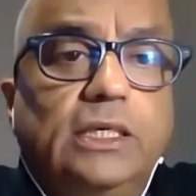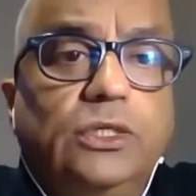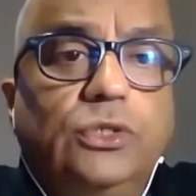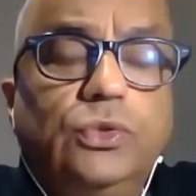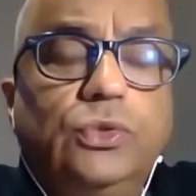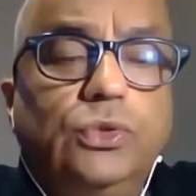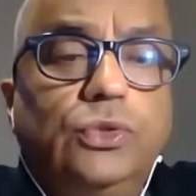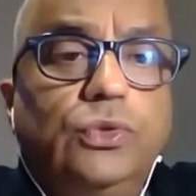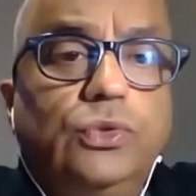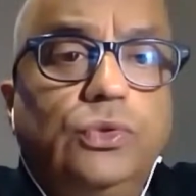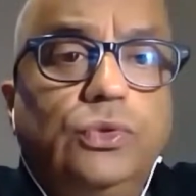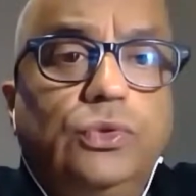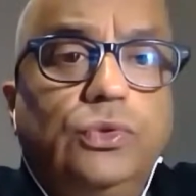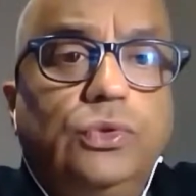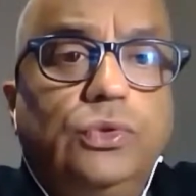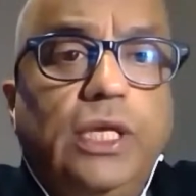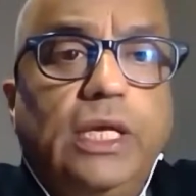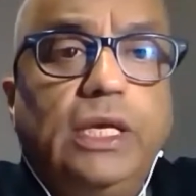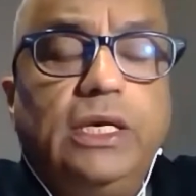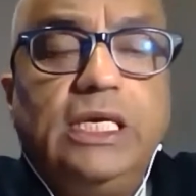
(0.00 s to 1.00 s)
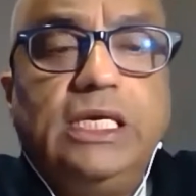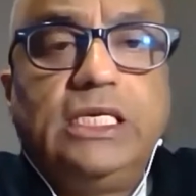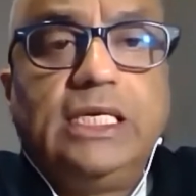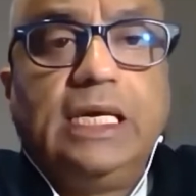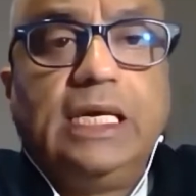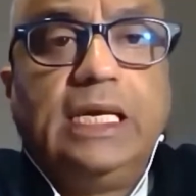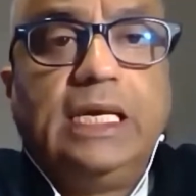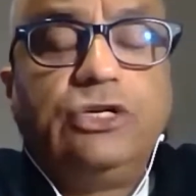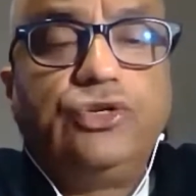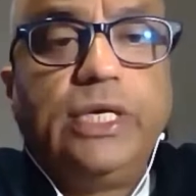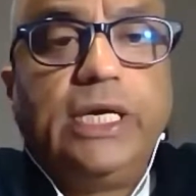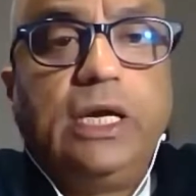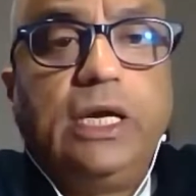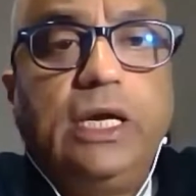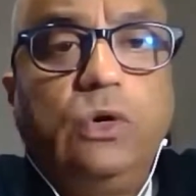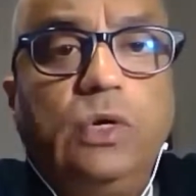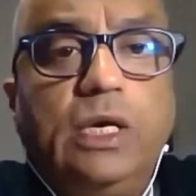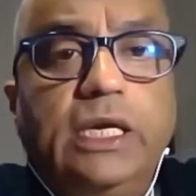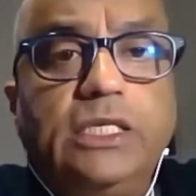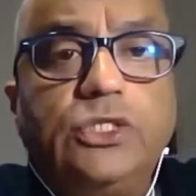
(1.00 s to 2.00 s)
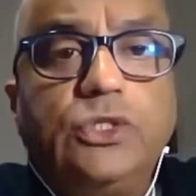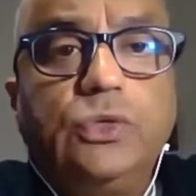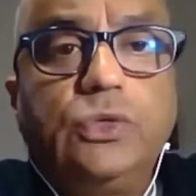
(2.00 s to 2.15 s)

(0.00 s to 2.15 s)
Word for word: to to to the retail and trade outlets.